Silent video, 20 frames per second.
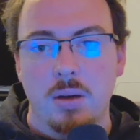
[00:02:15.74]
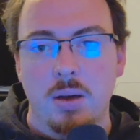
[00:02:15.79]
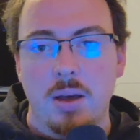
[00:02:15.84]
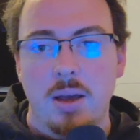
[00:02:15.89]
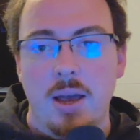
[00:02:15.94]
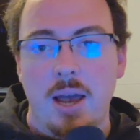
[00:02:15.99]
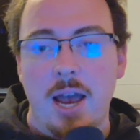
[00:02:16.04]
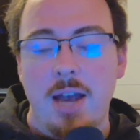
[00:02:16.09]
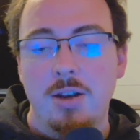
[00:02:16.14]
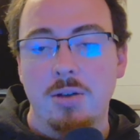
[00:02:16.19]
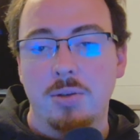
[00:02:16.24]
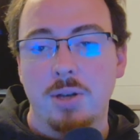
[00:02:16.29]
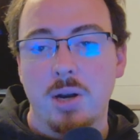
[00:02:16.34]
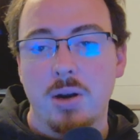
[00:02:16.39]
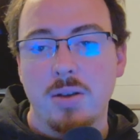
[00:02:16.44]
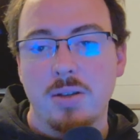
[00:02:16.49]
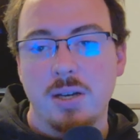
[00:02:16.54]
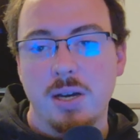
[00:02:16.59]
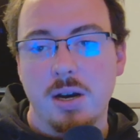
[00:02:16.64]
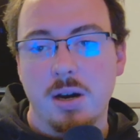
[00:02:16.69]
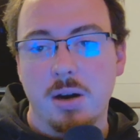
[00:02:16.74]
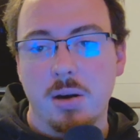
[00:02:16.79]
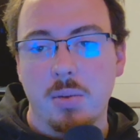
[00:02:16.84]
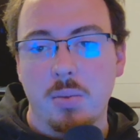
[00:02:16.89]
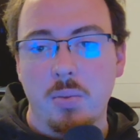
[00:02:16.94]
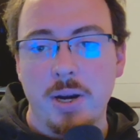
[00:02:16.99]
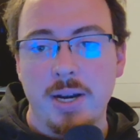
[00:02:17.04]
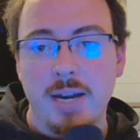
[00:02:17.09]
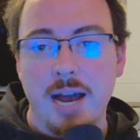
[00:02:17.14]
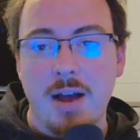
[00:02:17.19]
And you'll notice here,
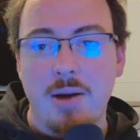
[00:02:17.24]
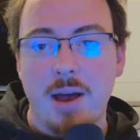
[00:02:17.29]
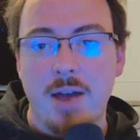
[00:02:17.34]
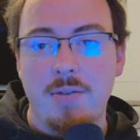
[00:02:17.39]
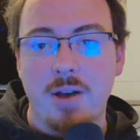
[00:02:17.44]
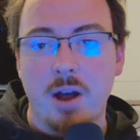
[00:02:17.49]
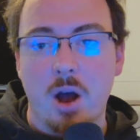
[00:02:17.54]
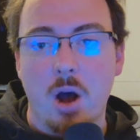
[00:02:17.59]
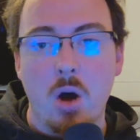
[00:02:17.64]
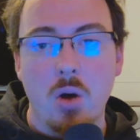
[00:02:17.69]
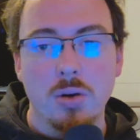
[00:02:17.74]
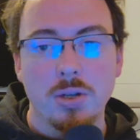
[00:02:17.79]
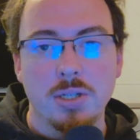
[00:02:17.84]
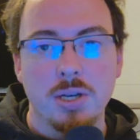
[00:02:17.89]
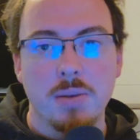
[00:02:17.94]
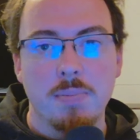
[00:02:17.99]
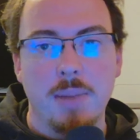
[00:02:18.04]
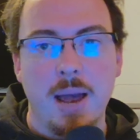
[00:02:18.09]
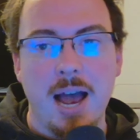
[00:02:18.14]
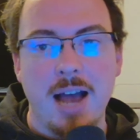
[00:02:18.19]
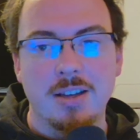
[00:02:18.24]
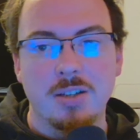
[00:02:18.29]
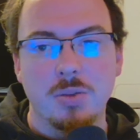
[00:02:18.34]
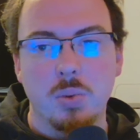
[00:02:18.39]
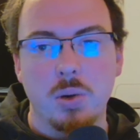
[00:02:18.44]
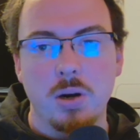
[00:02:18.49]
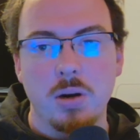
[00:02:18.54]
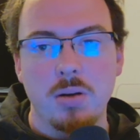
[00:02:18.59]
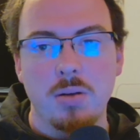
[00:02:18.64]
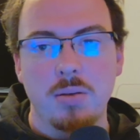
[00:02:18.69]
we now have a host and
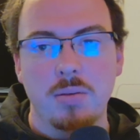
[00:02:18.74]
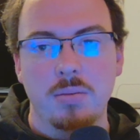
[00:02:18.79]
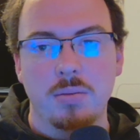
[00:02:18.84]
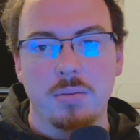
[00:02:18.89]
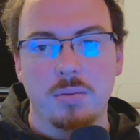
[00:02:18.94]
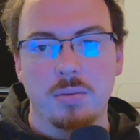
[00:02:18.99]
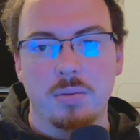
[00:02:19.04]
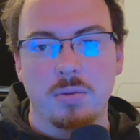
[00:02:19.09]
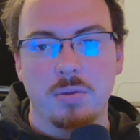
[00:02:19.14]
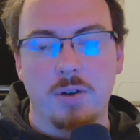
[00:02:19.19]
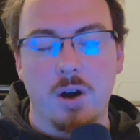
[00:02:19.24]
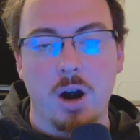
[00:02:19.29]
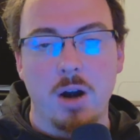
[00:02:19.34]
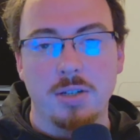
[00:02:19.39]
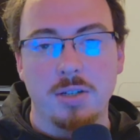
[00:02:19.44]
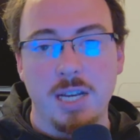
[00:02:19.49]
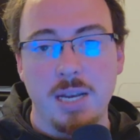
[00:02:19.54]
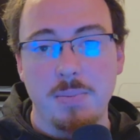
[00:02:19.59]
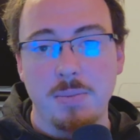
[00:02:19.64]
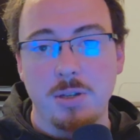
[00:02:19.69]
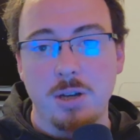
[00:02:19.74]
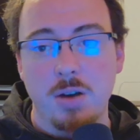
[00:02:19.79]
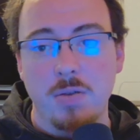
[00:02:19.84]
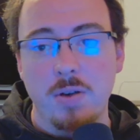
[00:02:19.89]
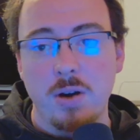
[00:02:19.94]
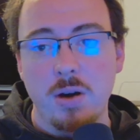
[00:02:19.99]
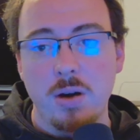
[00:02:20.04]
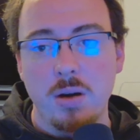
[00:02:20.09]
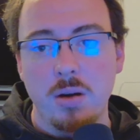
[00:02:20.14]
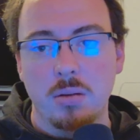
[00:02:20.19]
password for our team
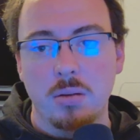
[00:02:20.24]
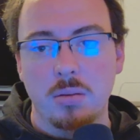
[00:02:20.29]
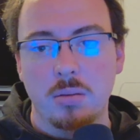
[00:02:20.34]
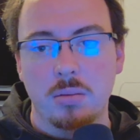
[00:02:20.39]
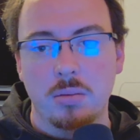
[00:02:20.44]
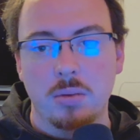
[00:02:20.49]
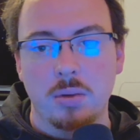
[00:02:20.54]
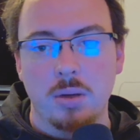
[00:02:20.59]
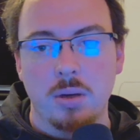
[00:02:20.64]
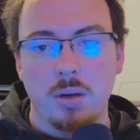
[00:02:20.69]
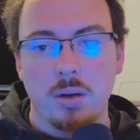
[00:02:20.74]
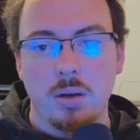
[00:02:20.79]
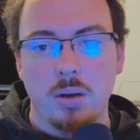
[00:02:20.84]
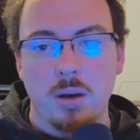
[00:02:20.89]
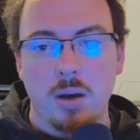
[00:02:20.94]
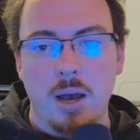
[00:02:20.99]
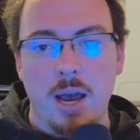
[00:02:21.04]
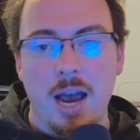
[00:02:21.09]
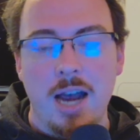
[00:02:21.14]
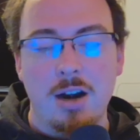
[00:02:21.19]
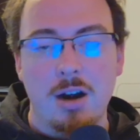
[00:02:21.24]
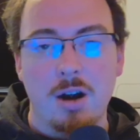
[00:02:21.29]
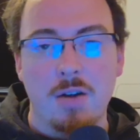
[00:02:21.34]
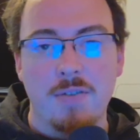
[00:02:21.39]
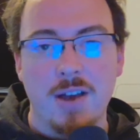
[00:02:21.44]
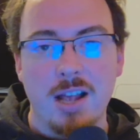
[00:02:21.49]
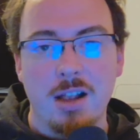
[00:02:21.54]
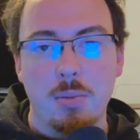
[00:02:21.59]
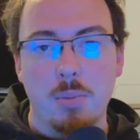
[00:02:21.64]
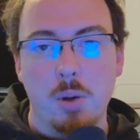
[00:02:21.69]
server and our
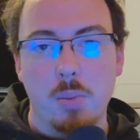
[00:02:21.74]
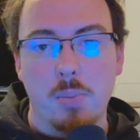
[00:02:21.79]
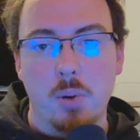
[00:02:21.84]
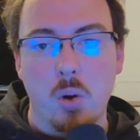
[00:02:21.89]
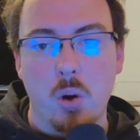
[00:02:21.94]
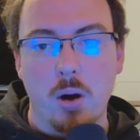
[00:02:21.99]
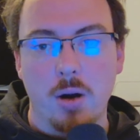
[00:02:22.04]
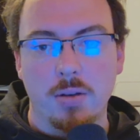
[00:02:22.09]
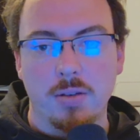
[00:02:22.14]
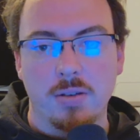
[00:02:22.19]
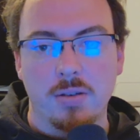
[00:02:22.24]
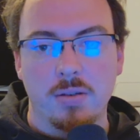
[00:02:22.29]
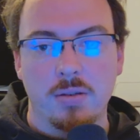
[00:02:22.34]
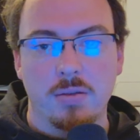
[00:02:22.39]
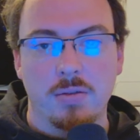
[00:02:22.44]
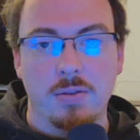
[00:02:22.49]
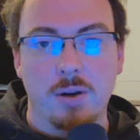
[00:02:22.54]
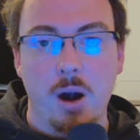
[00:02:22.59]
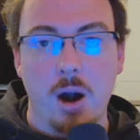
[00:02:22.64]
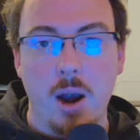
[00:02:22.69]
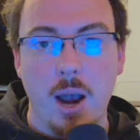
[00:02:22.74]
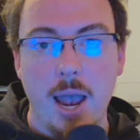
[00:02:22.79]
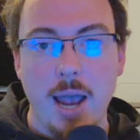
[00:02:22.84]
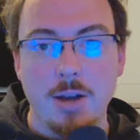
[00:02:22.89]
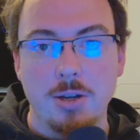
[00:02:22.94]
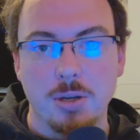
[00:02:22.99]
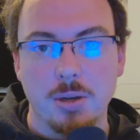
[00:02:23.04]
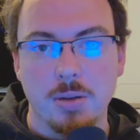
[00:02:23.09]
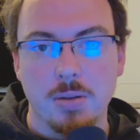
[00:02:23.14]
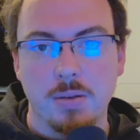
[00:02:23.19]
available ports for our
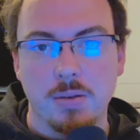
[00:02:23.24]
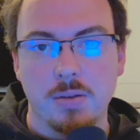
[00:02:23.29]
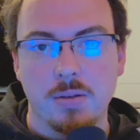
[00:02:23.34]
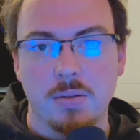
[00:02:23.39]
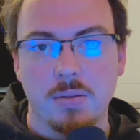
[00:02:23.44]
agents.